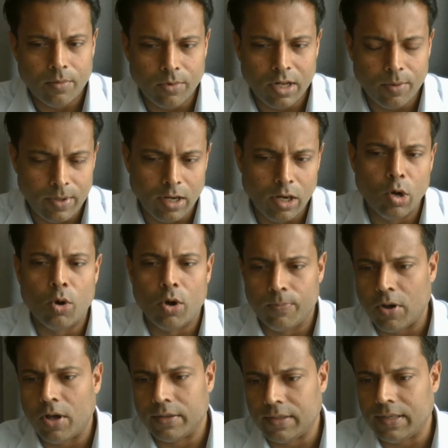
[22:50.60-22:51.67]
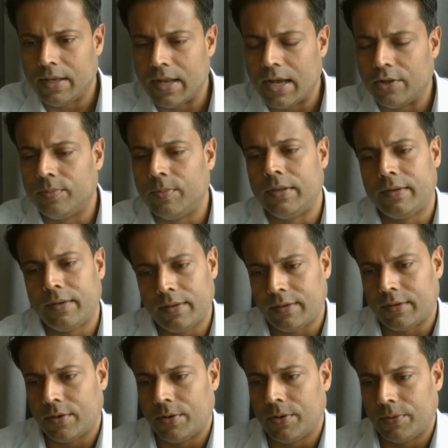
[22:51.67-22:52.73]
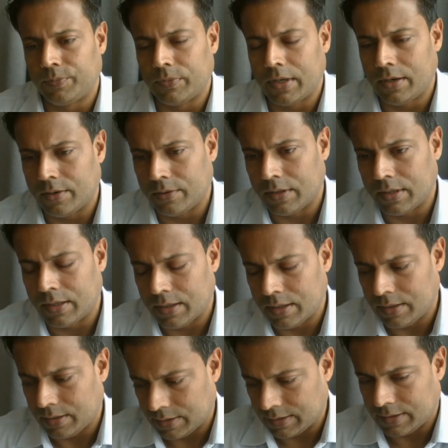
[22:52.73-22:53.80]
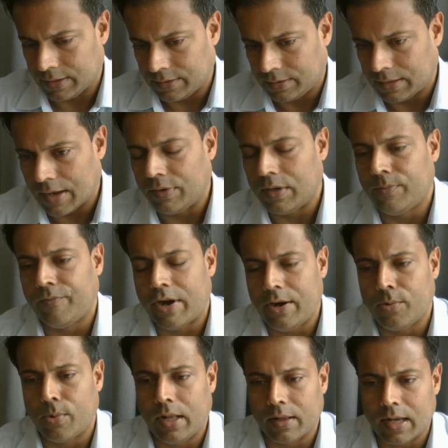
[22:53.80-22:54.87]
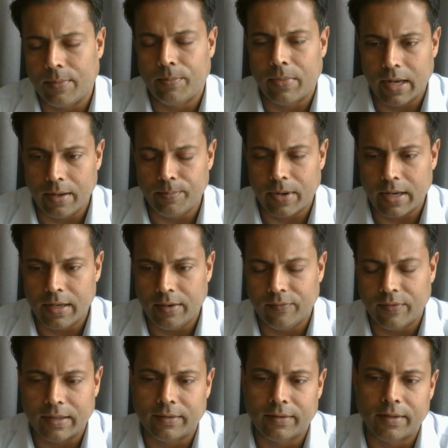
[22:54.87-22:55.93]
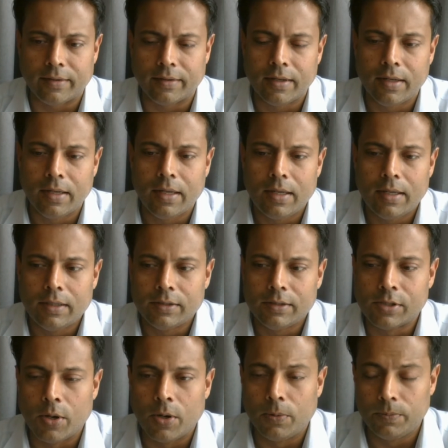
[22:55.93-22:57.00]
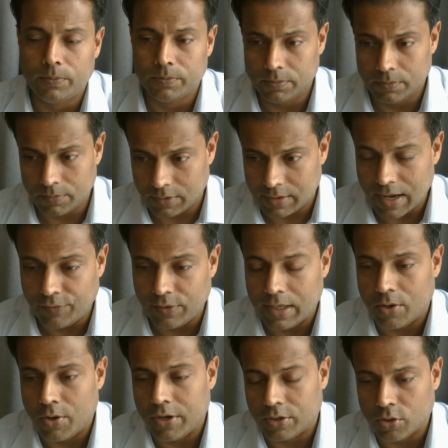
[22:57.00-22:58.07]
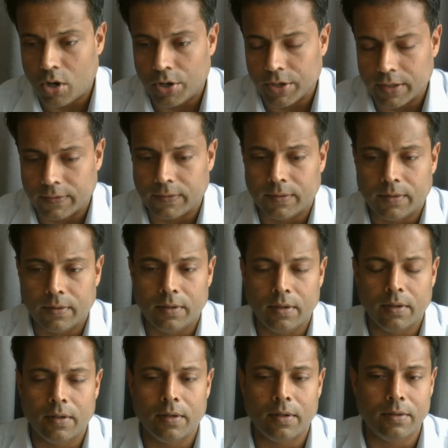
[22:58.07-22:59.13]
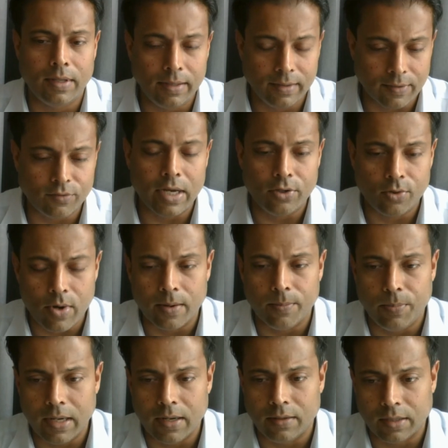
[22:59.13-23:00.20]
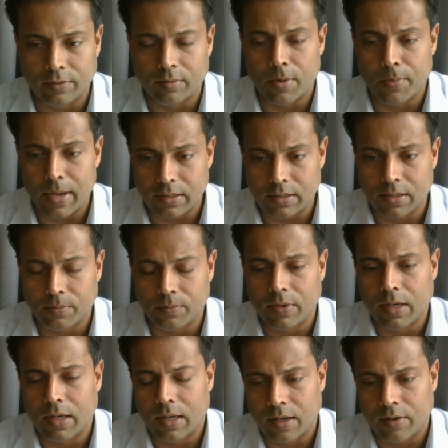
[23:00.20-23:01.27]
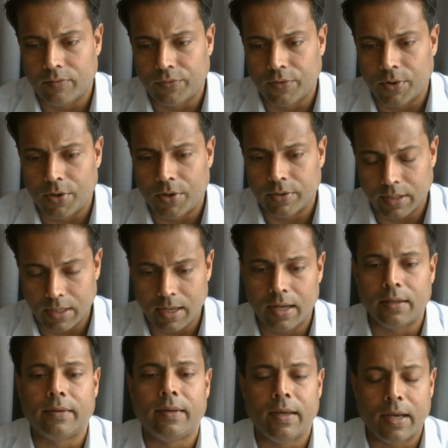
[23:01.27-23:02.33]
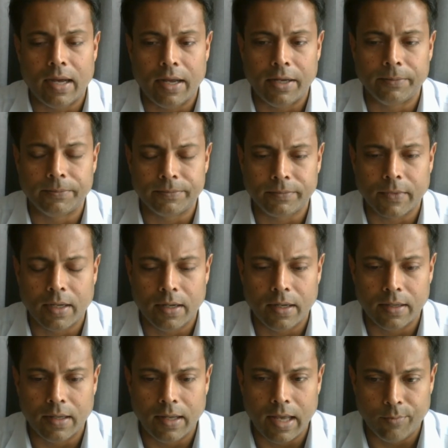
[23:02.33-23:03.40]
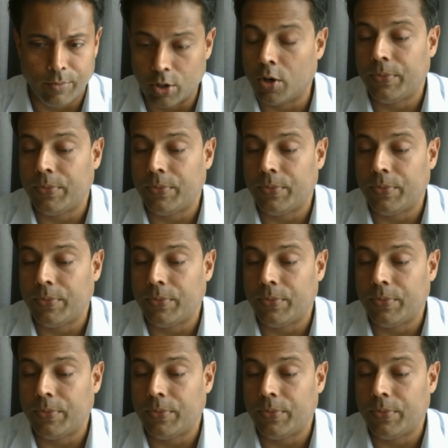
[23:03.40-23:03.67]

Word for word: a little bit low on policy announcements. So you know, this is definitely very welcome by by investors. So definitely going to August, things have changed quite a bit in terms of momentum uh, for the KLCI, uh, and we